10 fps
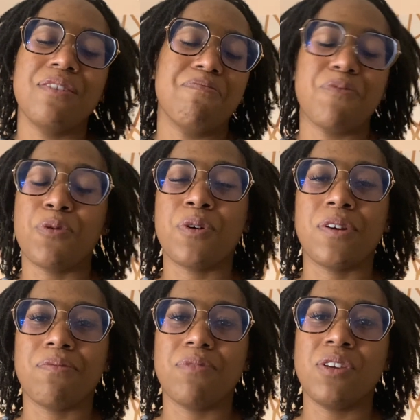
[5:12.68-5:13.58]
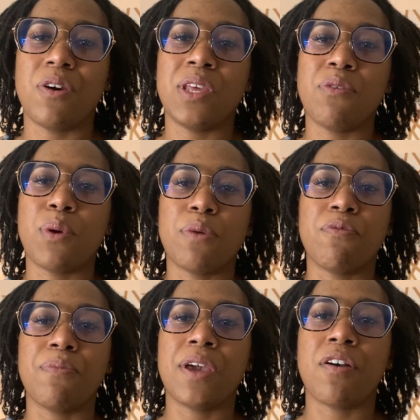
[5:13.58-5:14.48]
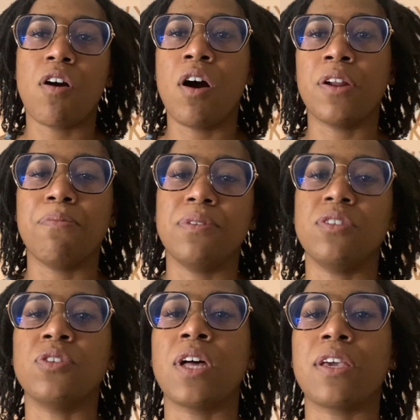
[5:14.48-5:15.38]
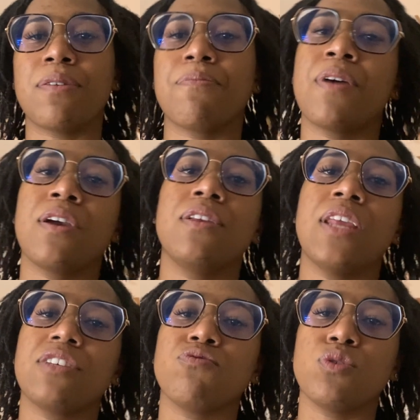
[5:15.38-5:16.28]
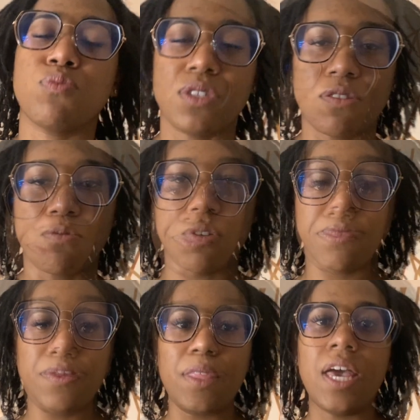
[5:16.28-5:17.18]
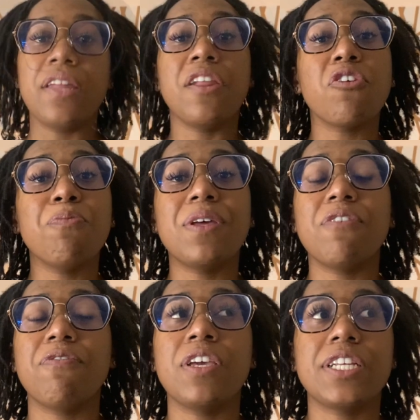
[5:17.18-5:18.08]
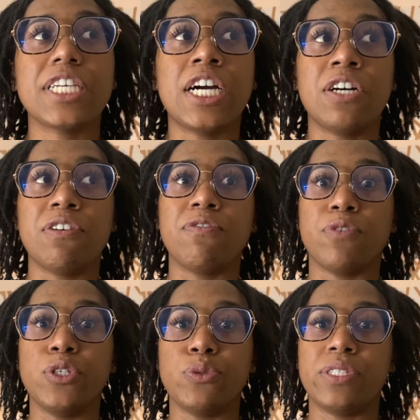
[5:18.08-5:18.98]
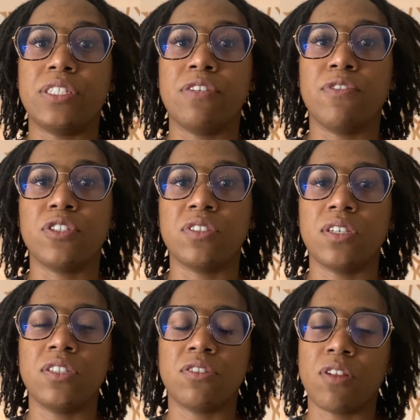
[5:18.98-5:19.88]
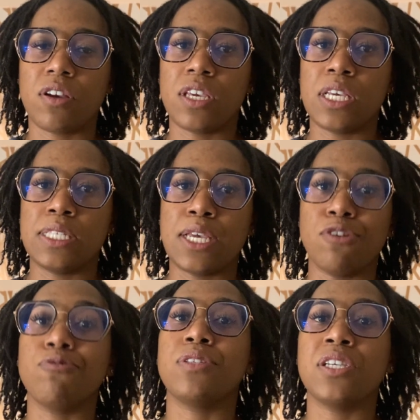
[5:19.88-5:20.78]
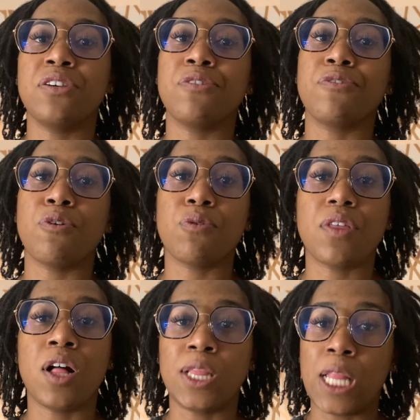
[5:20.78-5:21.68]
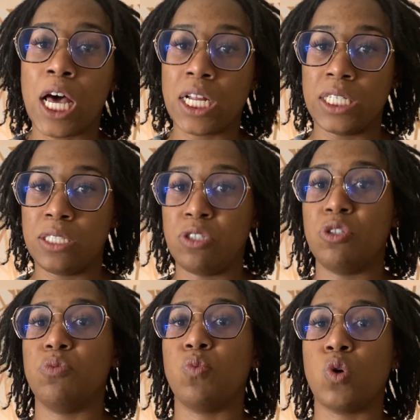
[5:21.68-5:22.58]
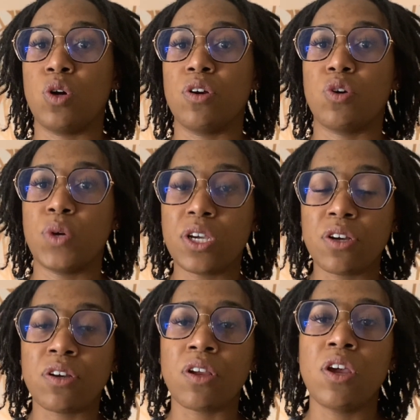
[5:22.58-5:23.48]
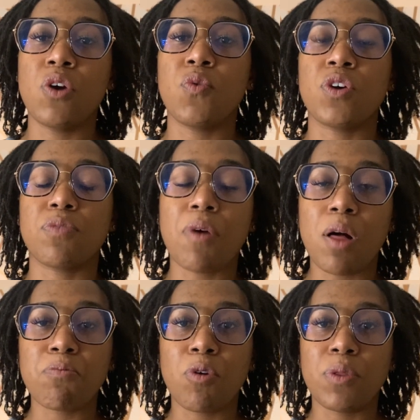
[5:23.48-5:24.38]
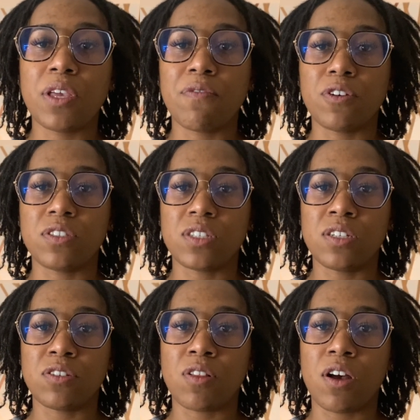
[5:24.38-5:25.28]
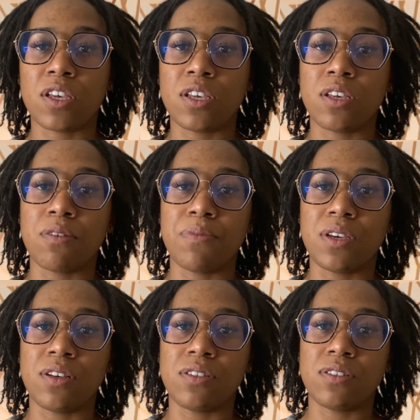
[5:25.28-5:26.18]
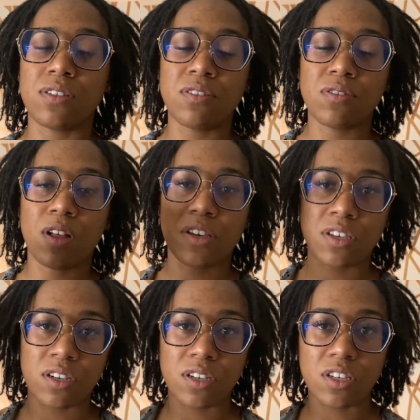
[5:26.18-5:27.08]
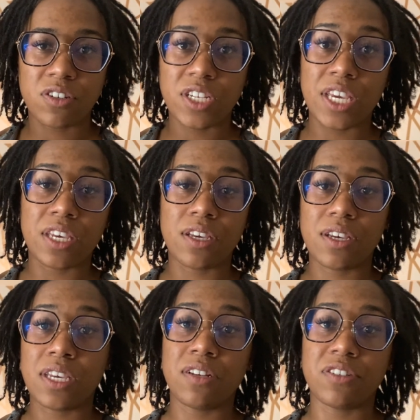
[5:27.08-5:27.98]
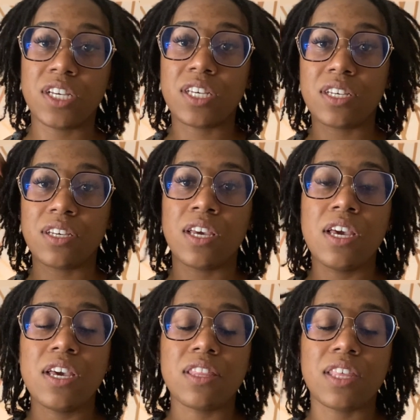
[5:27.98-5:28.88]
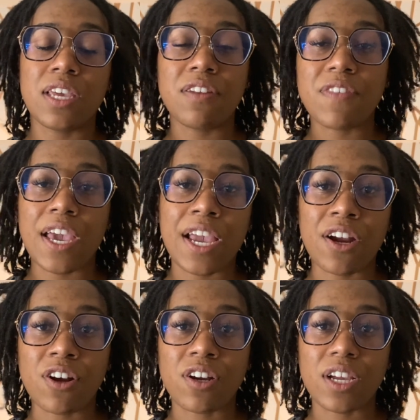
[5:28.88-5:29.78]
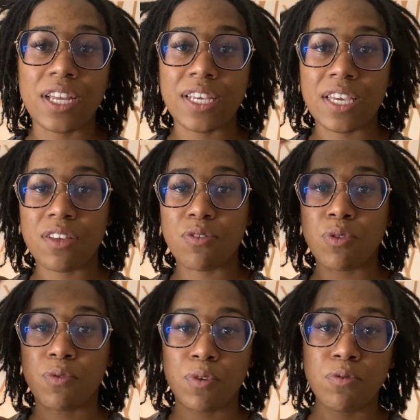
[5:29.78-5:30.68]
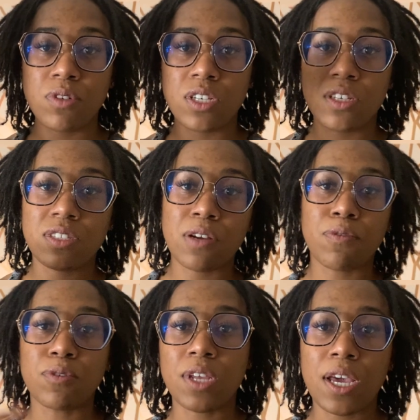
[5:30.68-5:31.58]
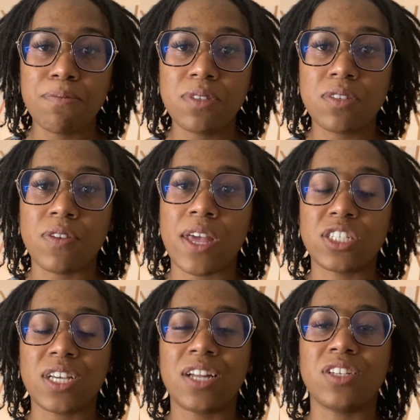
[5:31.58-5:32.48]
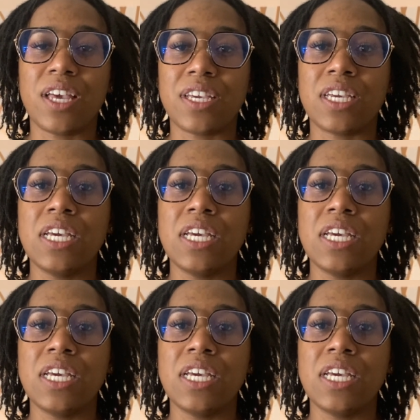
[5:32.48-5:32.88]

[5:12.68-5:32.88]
or anywhere from there on up until like my next retwist appointment. Another benefit of retwisting versus interlocking is that you see your growth a lot more quicker with palm rolling versus interlocking, because interlocking, you're taking the end of the hair and taking it through the root several times, so that kind of like